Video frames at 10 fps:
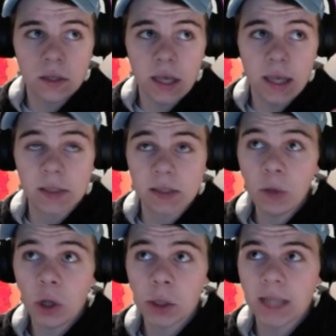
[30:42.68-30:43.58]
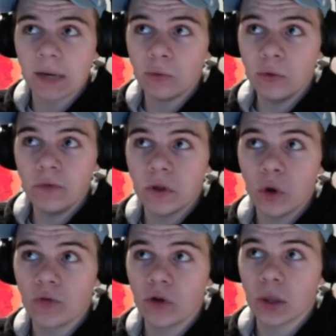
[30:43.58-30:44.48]
In some contracts, I don't even know
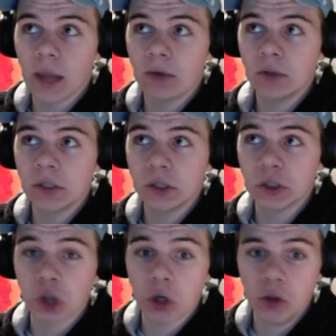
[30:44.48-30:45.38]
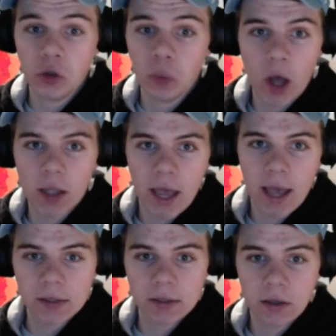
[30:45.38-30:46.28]
if you're allowed to just start a new
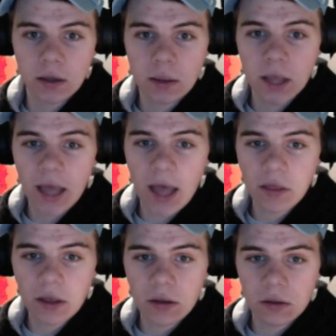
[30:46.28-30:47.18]
podcast. Like, I think